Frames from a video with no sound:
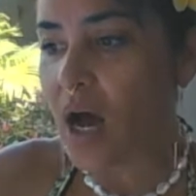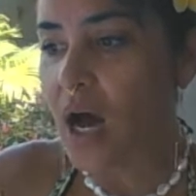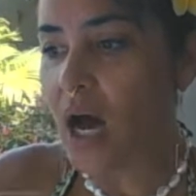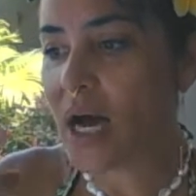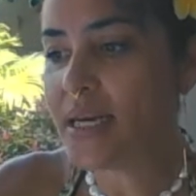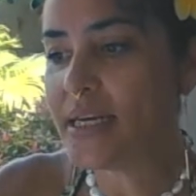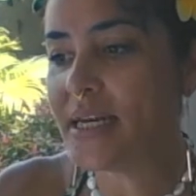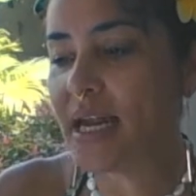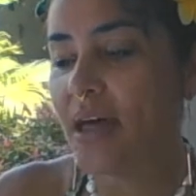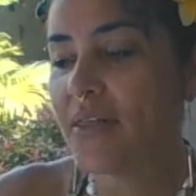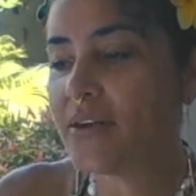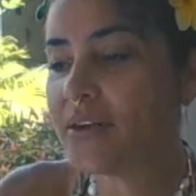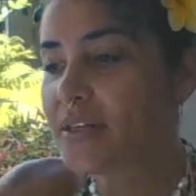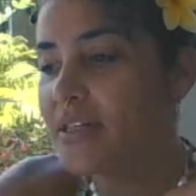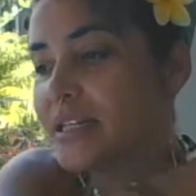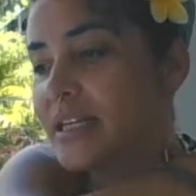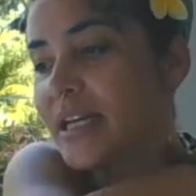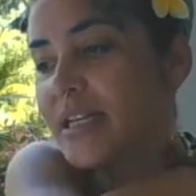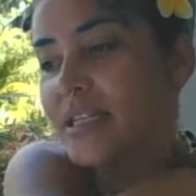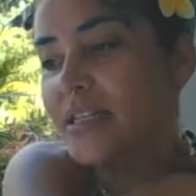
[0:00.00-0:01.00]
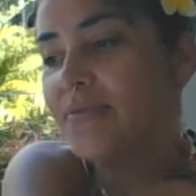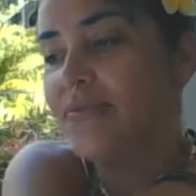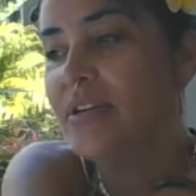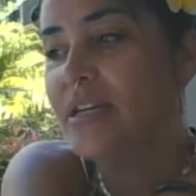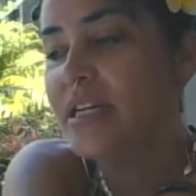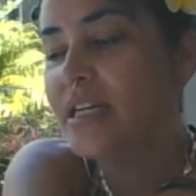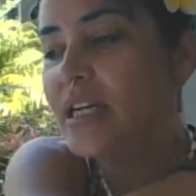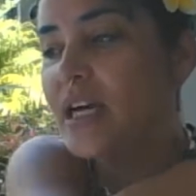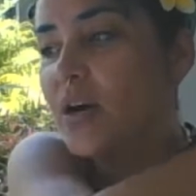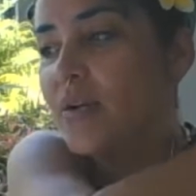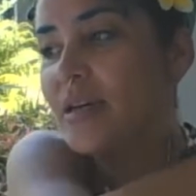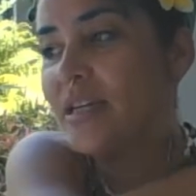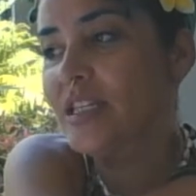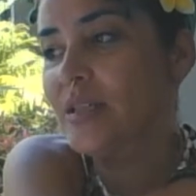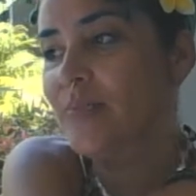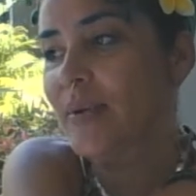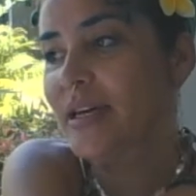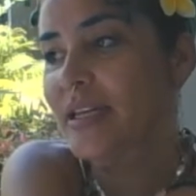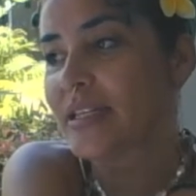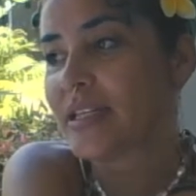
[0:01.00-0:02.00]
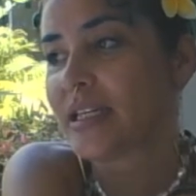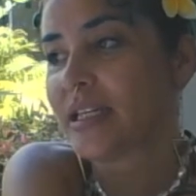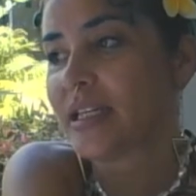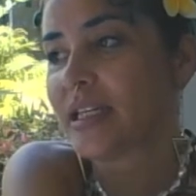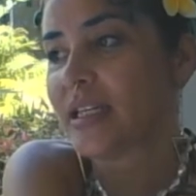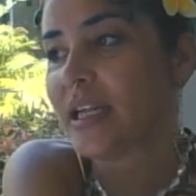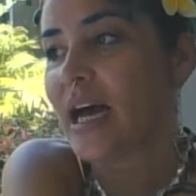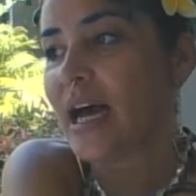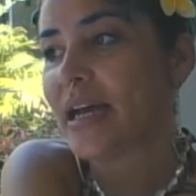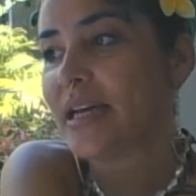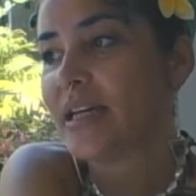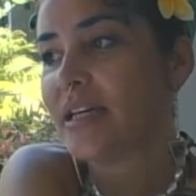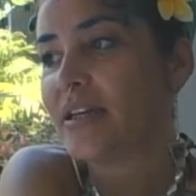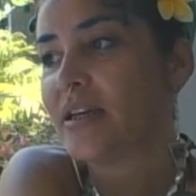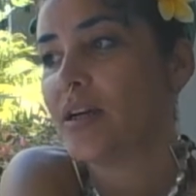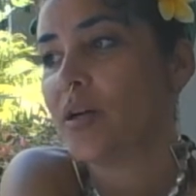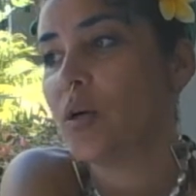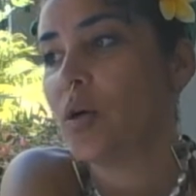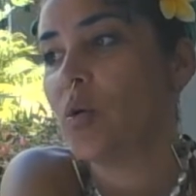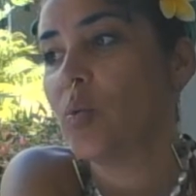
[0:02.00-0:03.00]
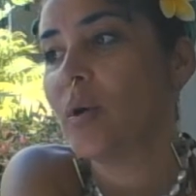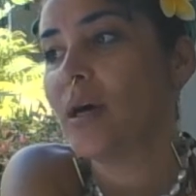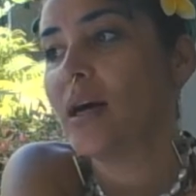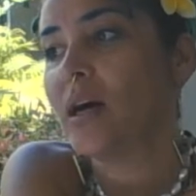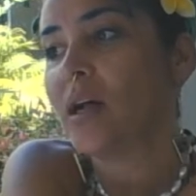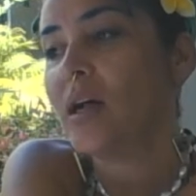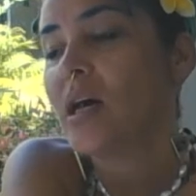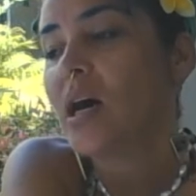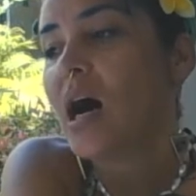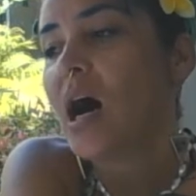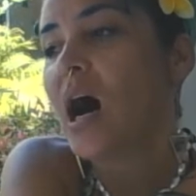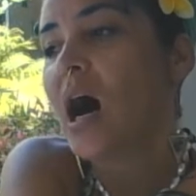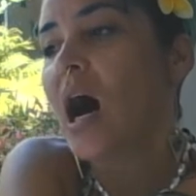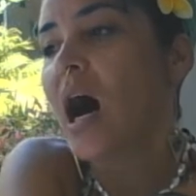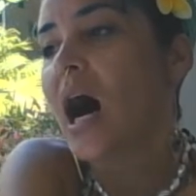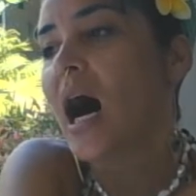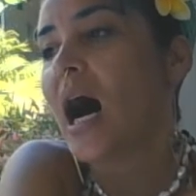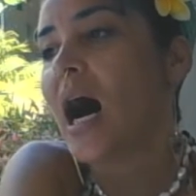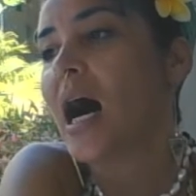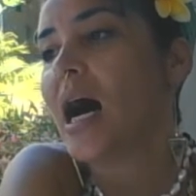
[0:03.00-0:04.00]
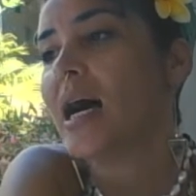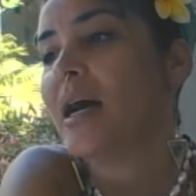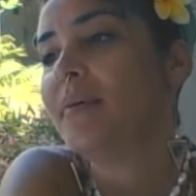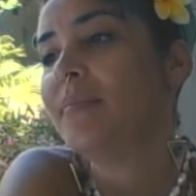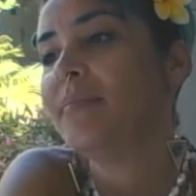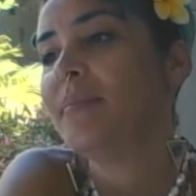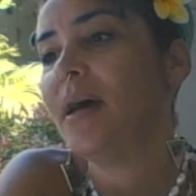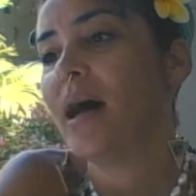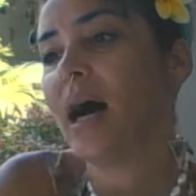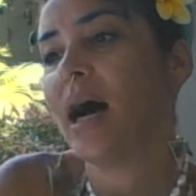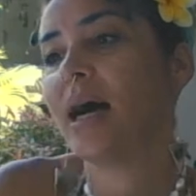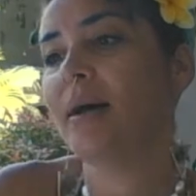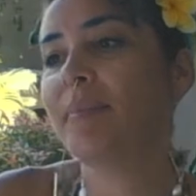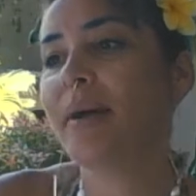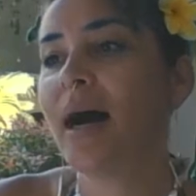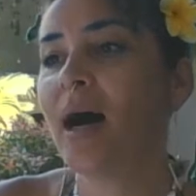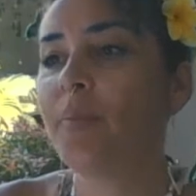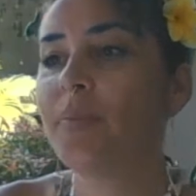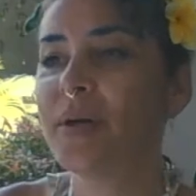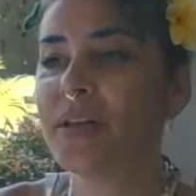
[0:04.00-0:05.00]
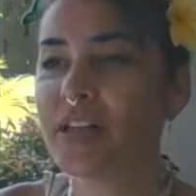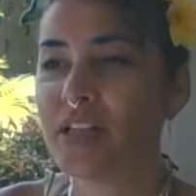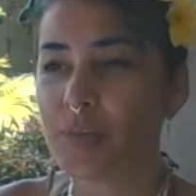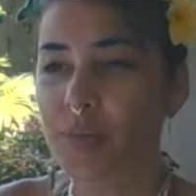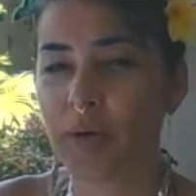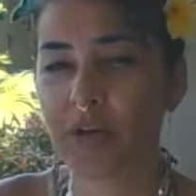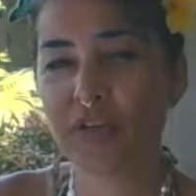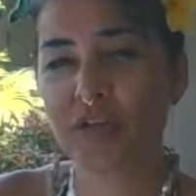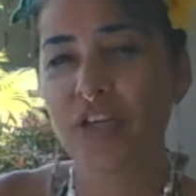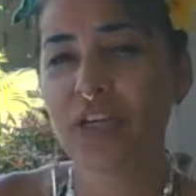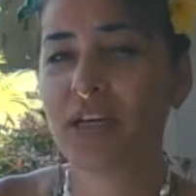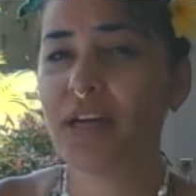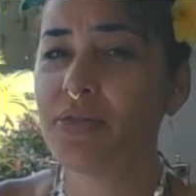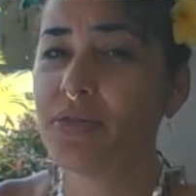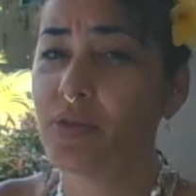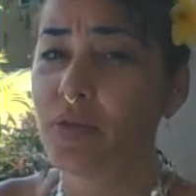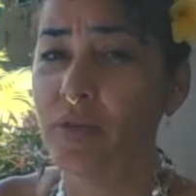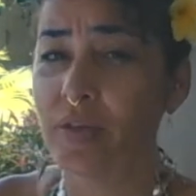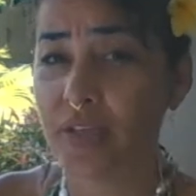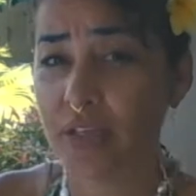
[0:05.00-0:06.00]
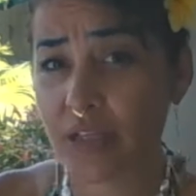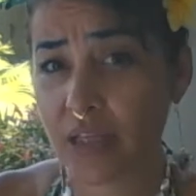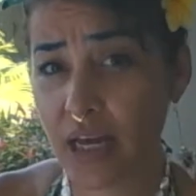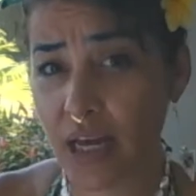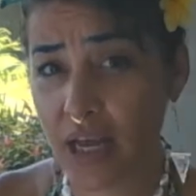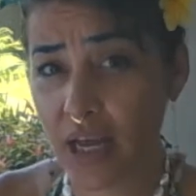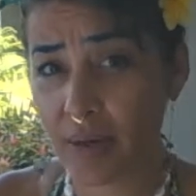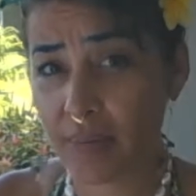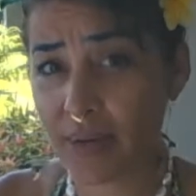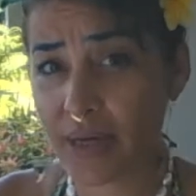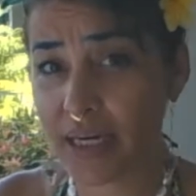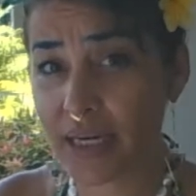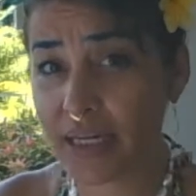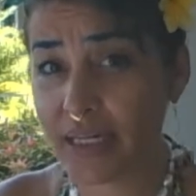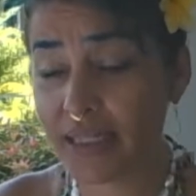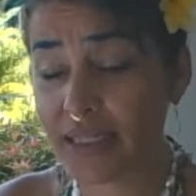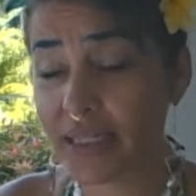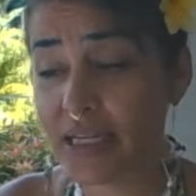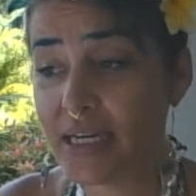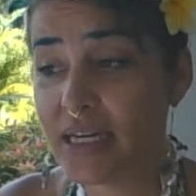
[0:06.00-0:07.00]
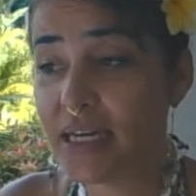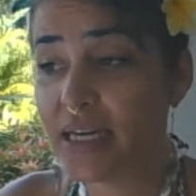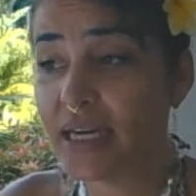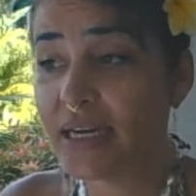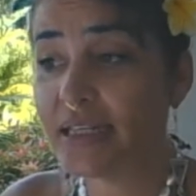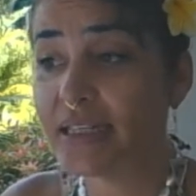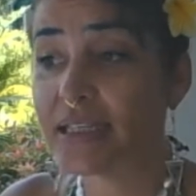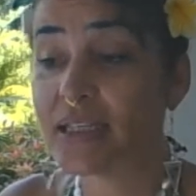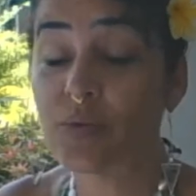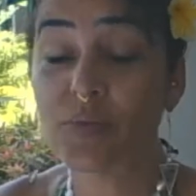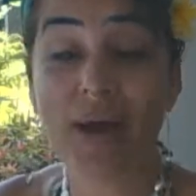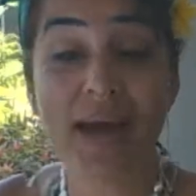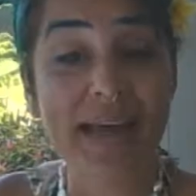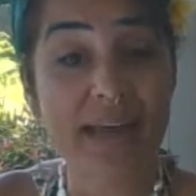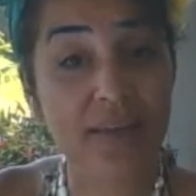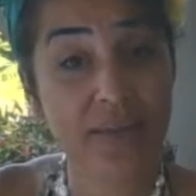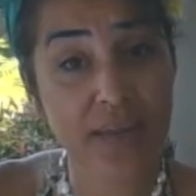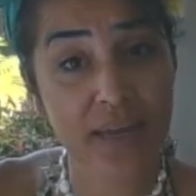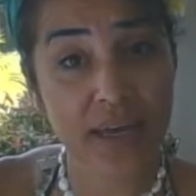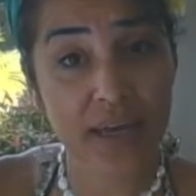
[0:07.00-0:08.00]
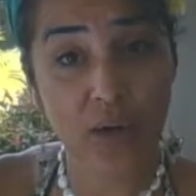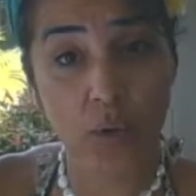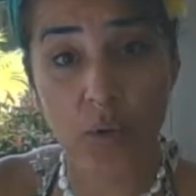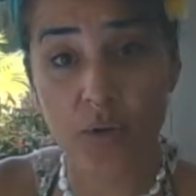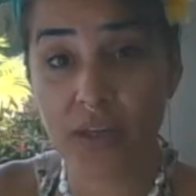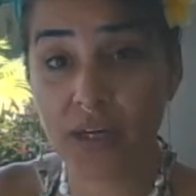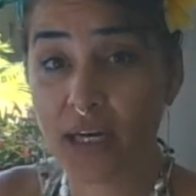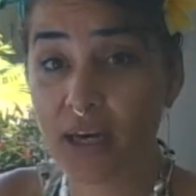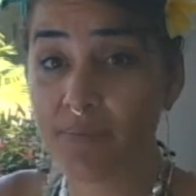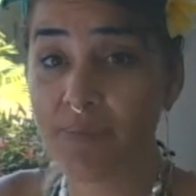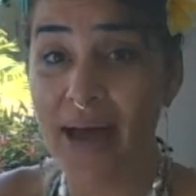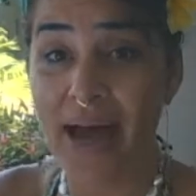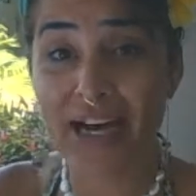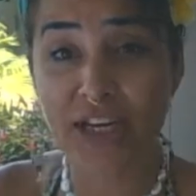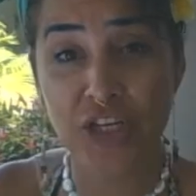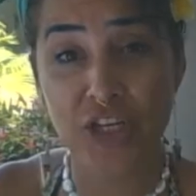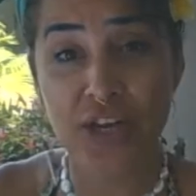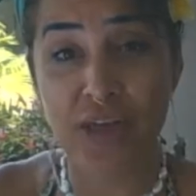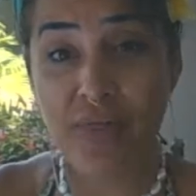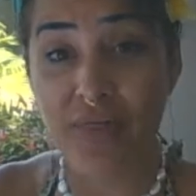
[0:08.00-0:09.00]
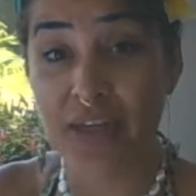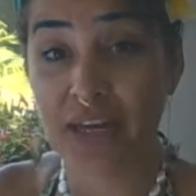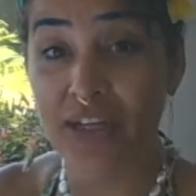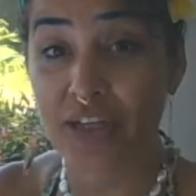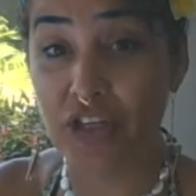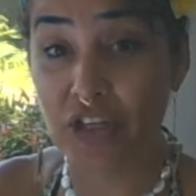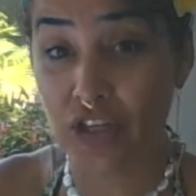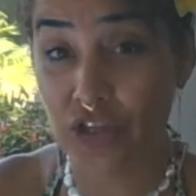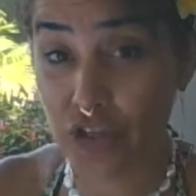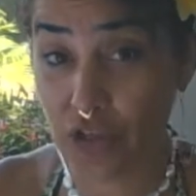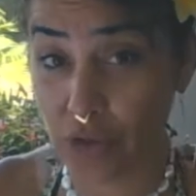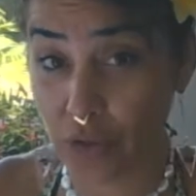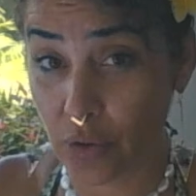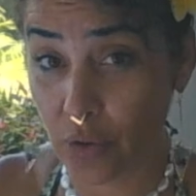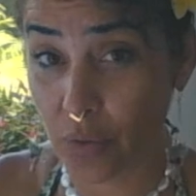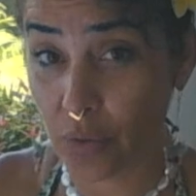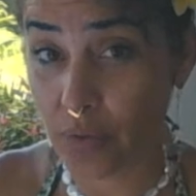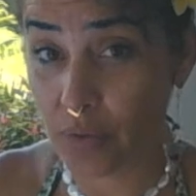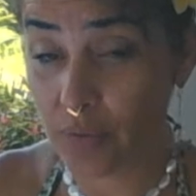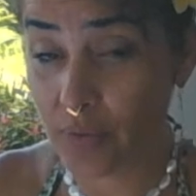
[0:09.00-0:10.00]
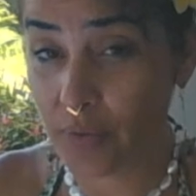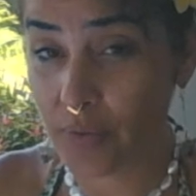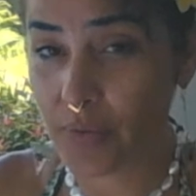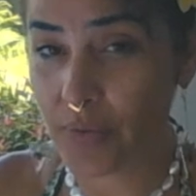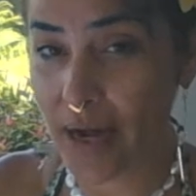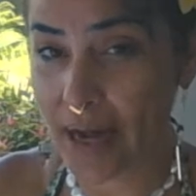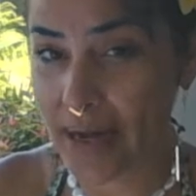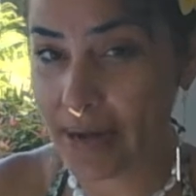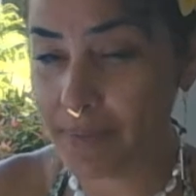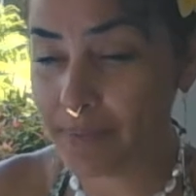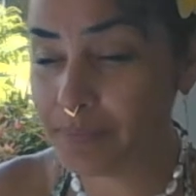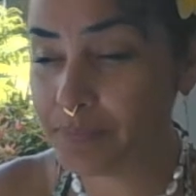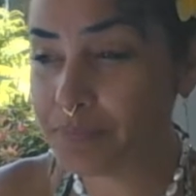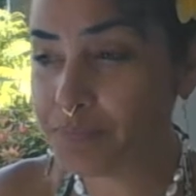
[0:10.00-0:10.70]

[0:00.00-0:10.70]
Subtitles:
another sense of ego is basically like, well, I'm helping this person get through this thing because it's the right thing or the compassionate thing to do, right?